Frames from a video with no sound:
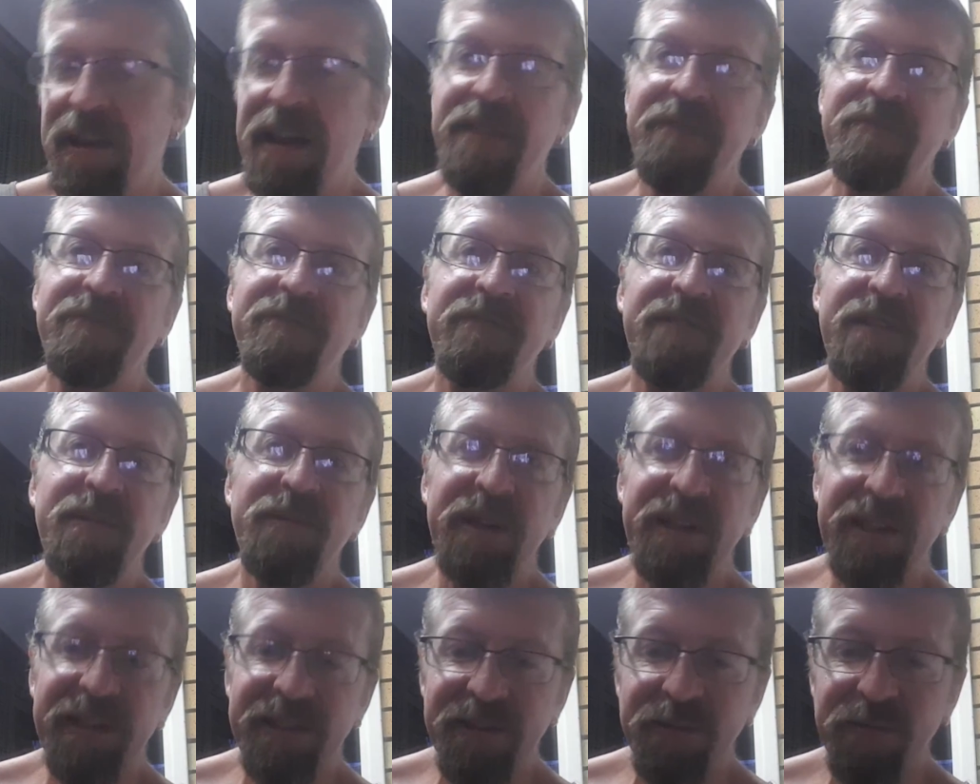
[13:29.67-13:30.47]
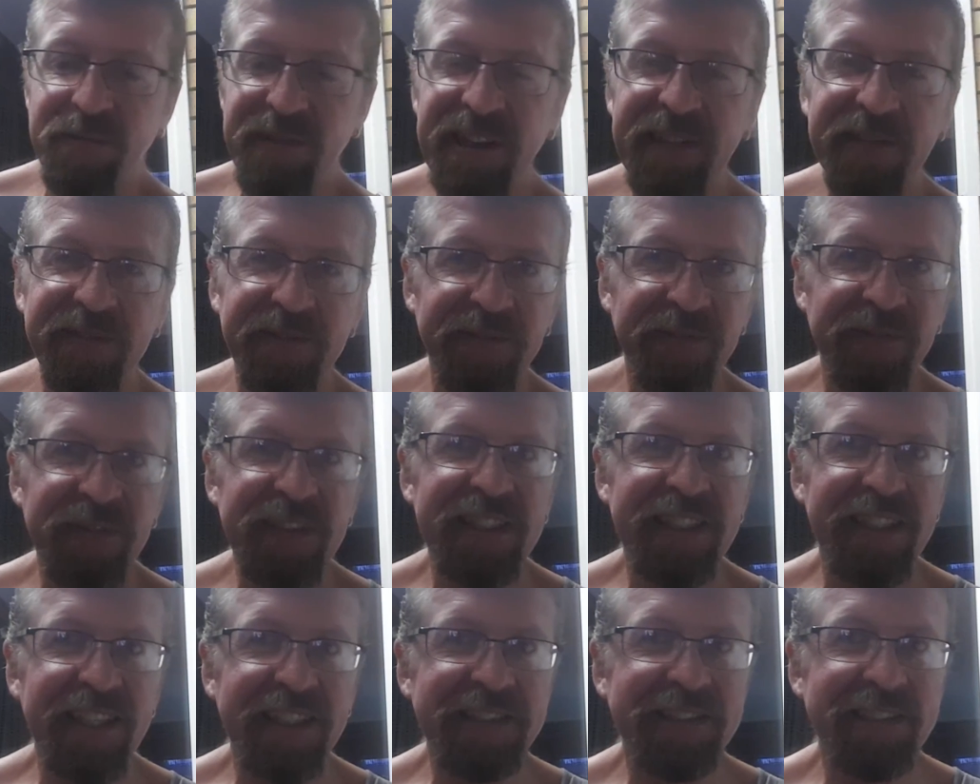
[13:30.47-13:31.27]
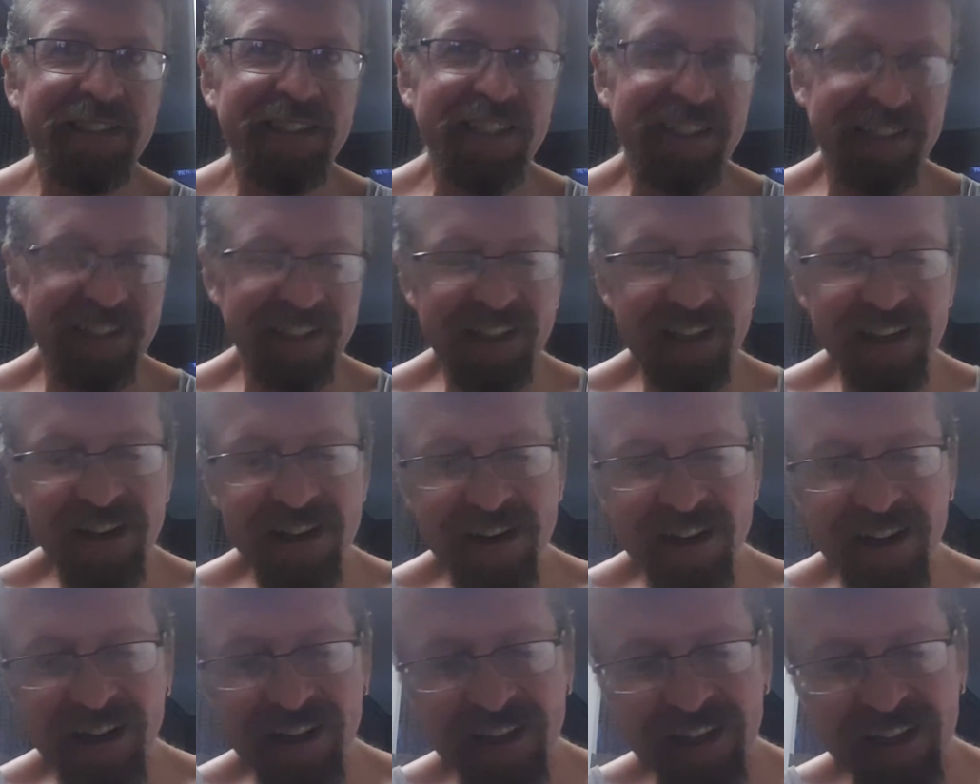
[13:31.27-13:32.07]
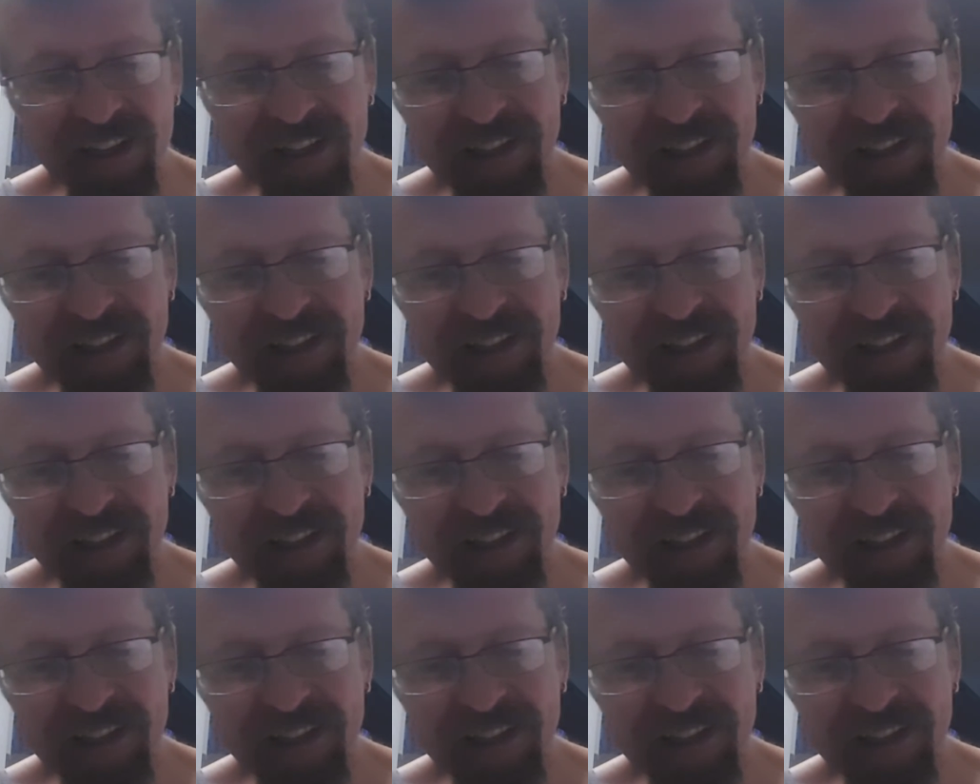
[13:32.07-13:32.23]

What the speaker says: every meal, breakfast, lunch and dinner.